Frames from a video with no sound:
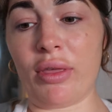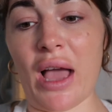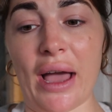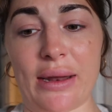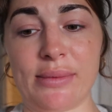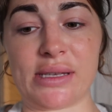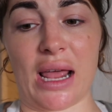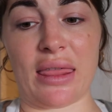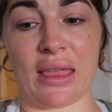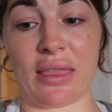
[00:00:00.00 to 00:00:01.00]
the items that
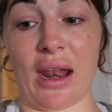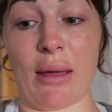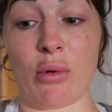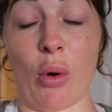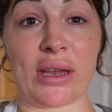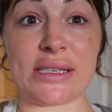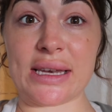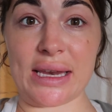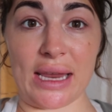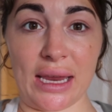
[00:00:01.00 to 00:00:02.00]
I think that I'm going to
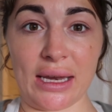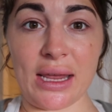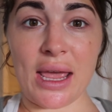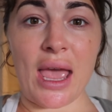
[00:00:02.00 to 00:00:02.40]
need,